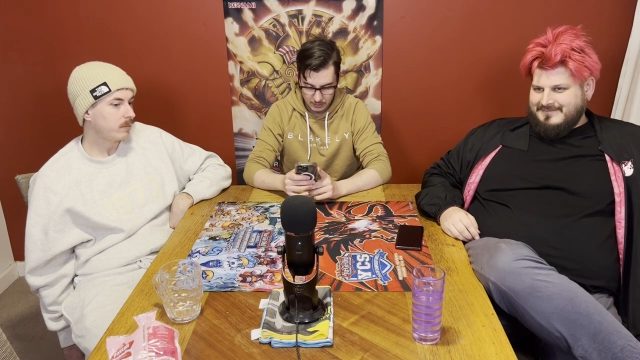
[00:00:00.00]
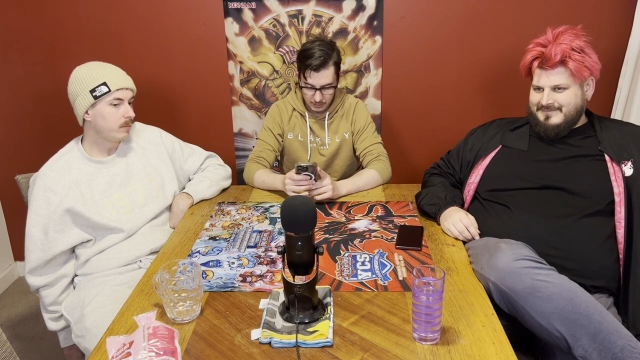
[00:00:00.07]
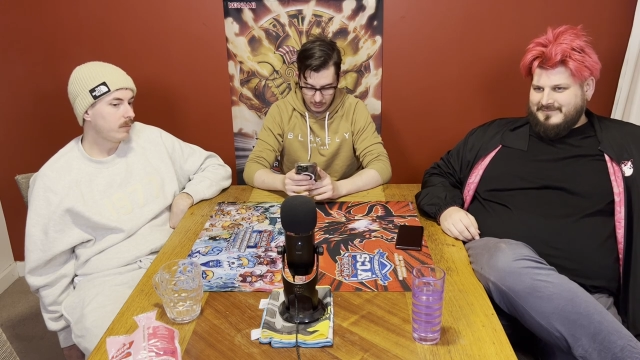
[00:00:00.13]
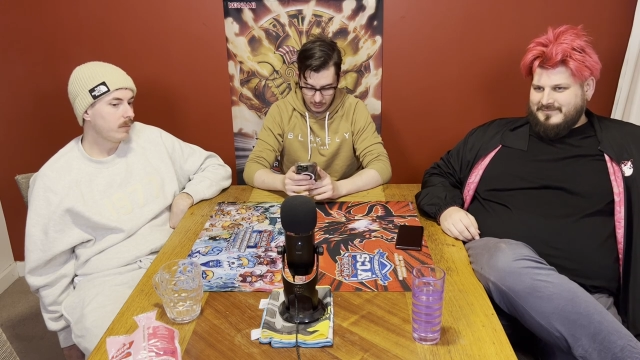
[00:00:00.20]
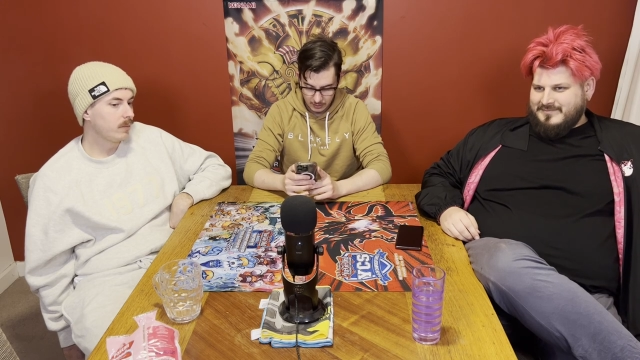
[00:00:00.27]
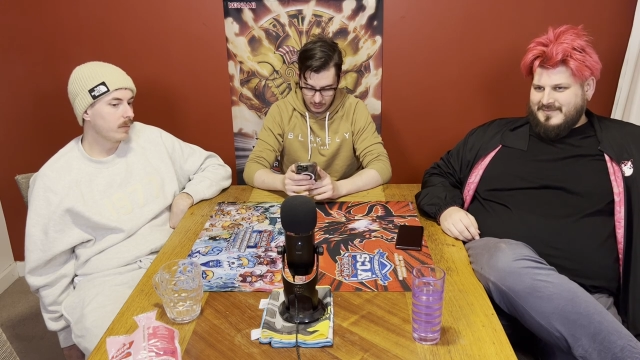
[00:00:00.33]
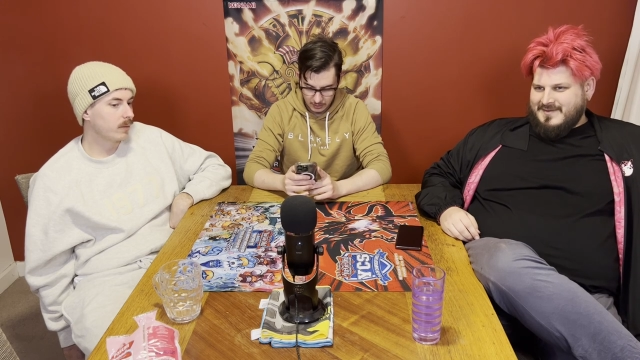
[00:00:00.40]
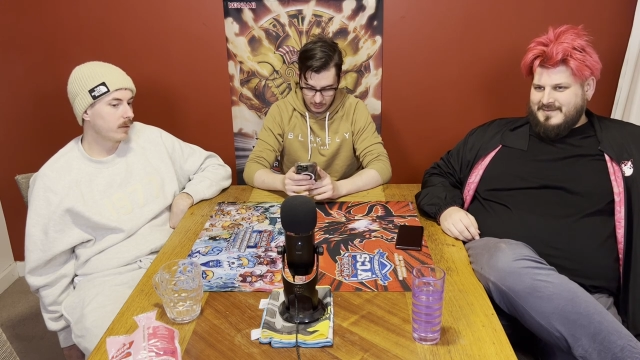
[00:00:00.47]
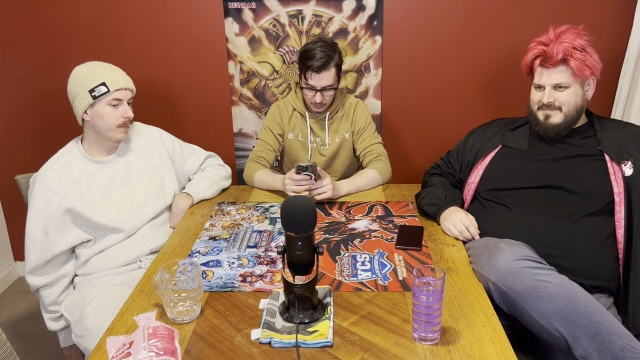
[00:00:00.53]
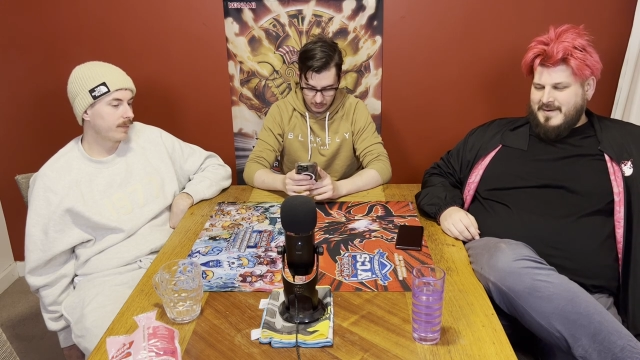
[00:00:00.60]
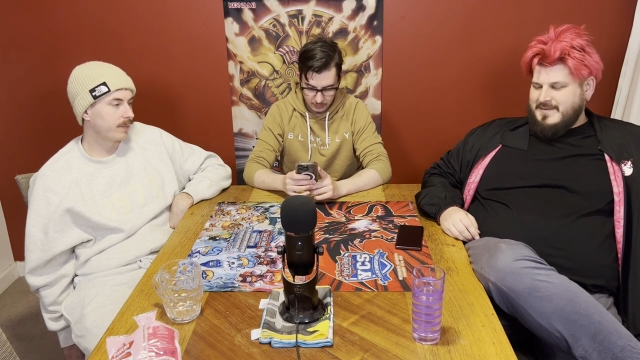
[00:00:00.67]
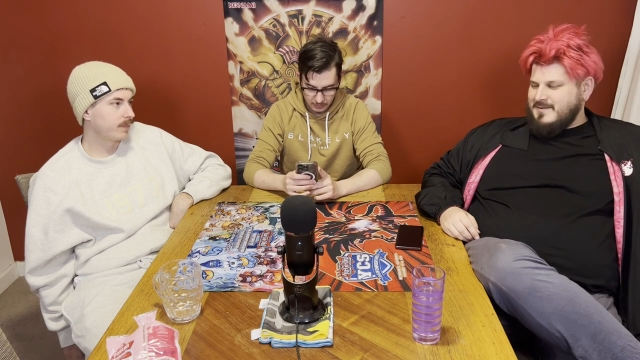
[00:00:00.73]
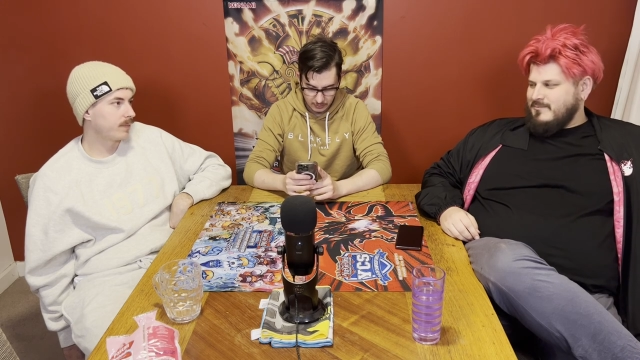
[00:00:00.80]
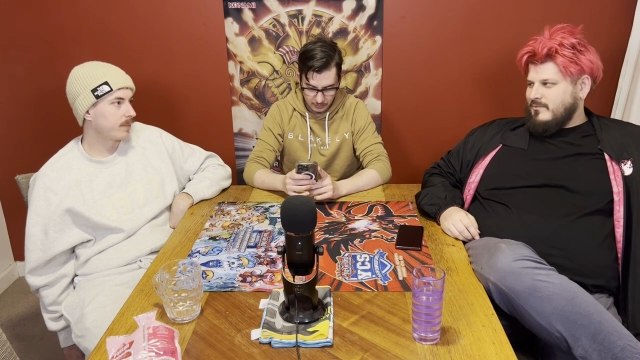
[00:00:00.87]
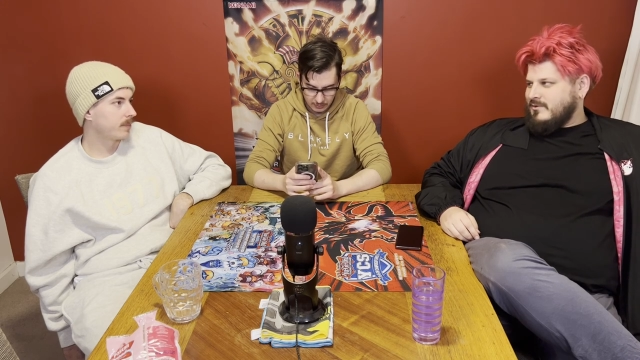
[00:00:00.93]
Speaker 1: Uh, Maybe
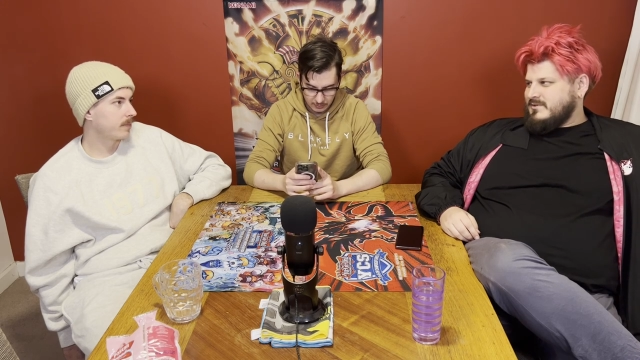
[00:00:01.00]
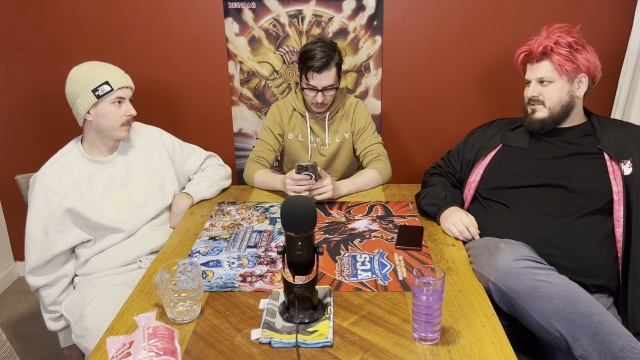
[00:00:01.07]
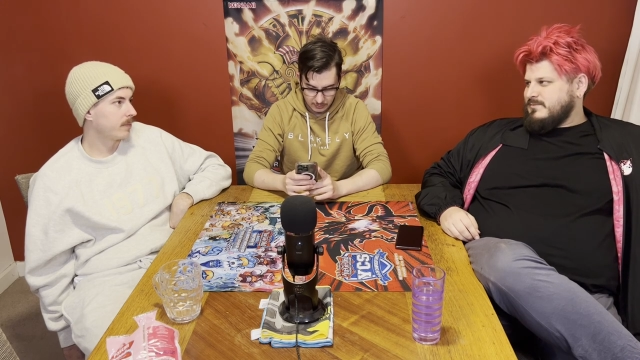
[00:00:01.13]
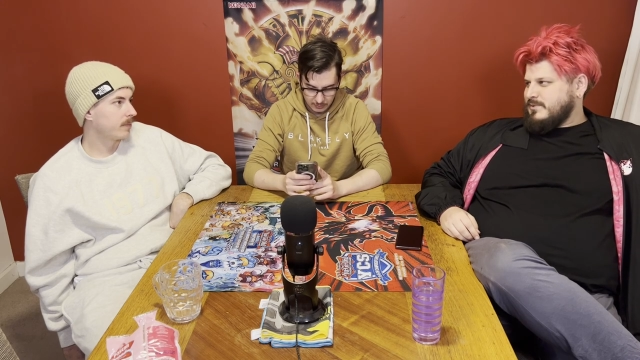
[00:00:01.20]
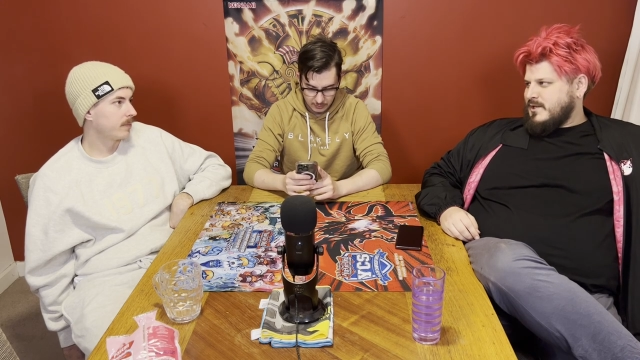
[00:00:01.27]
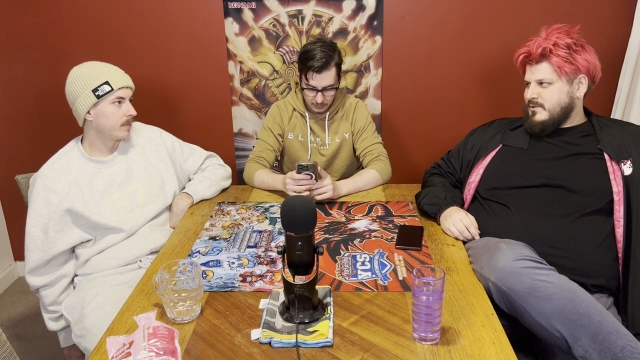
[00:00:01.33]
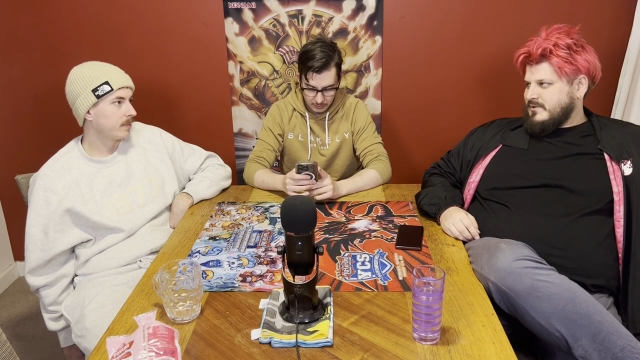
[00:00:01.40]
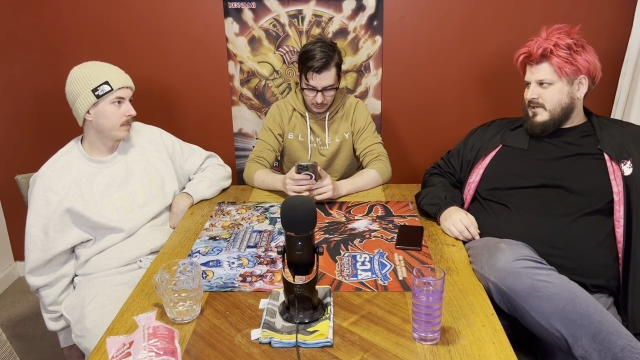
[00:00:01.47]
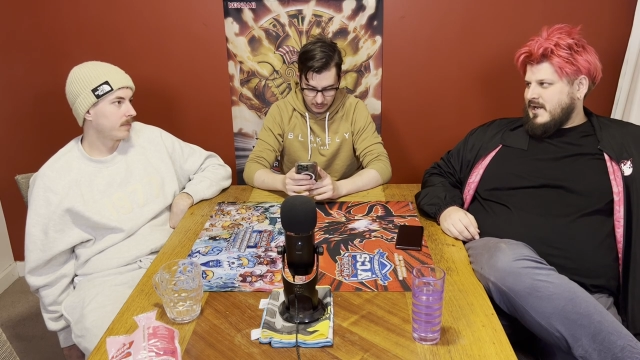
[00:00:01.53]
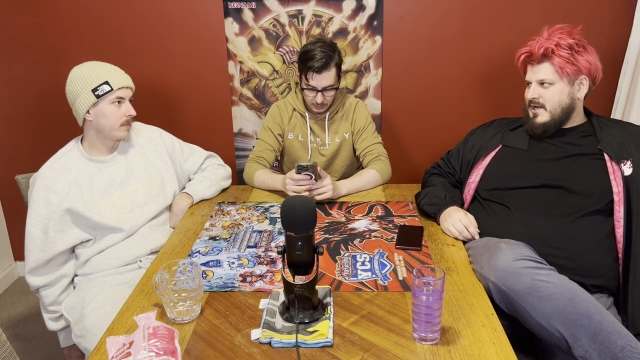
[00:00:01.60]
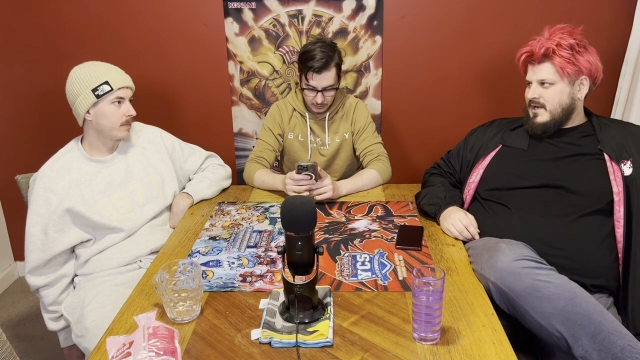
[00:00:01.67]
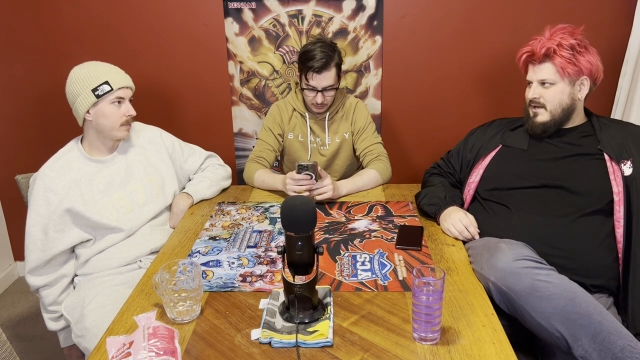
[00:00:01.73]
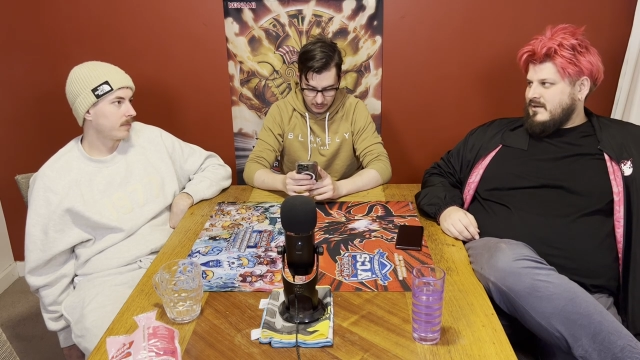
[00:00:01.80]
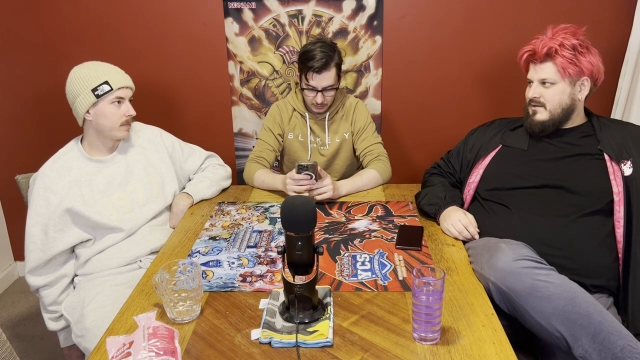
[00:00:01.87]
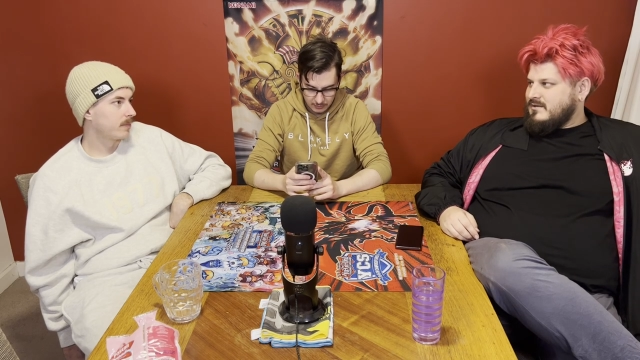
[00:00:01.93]
they want us to play
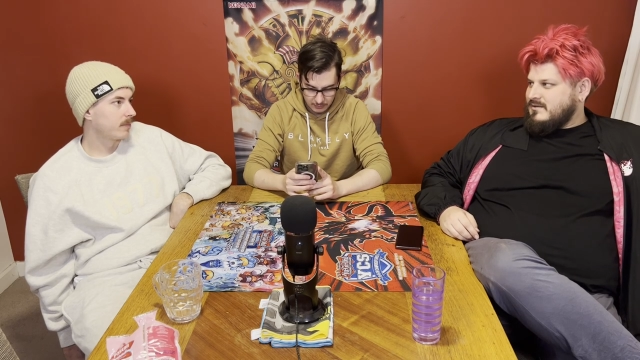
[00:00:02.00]
Rageki.